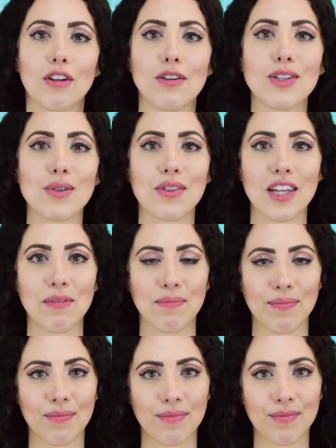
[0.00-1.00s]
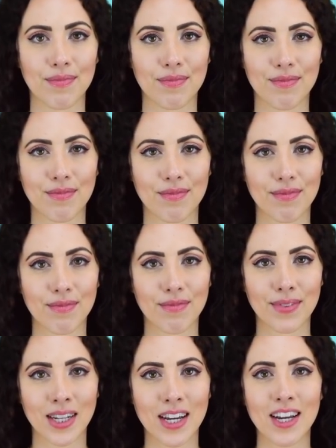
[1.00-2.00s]
close at them.
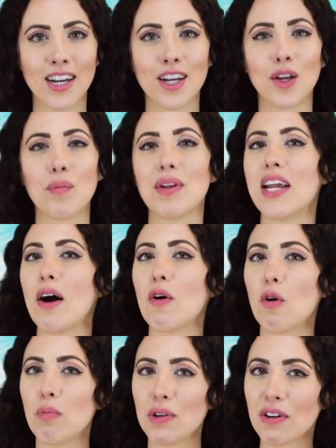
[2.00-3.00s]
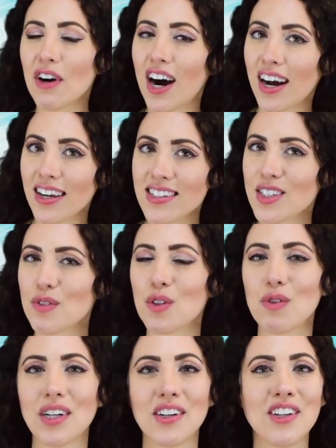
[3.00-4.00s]
You may now open your eyes if you're
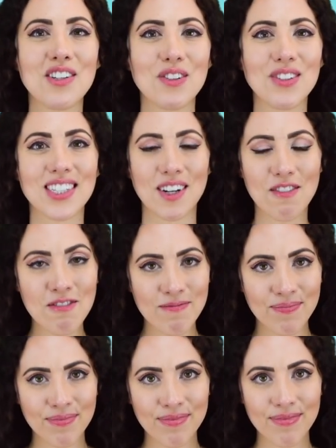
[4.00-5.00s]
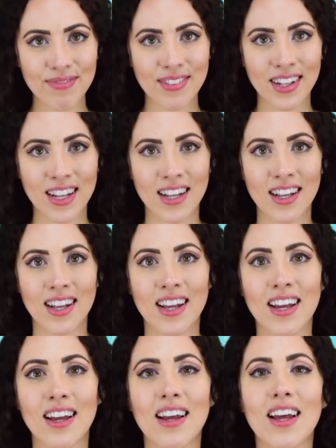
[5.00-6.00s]
ready to do so.
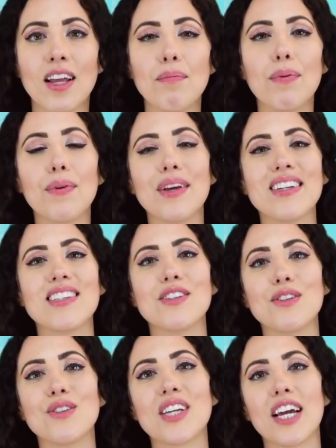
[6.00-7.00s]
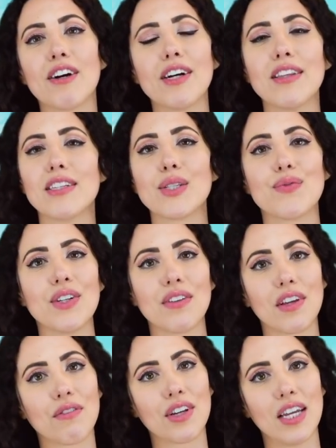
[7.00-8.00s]
And please do carry this
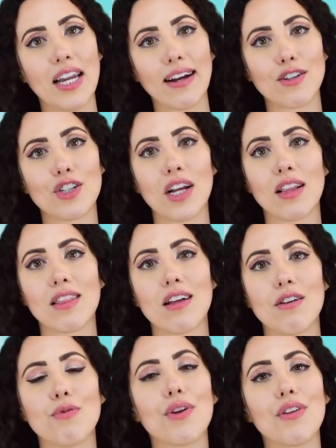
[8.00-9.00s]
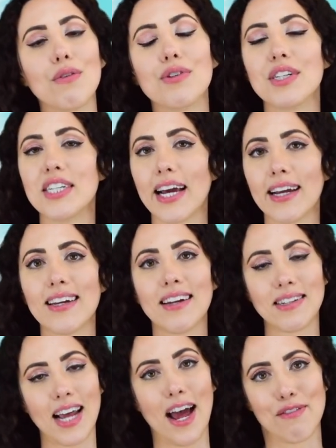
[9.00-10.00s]
feeling of connection and love with you today
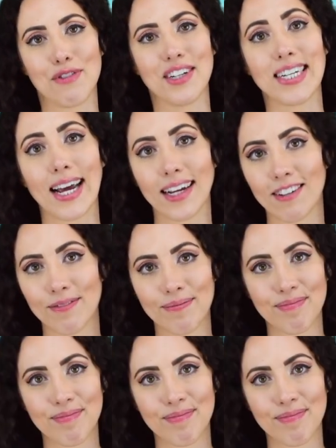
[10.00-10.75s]
and every day.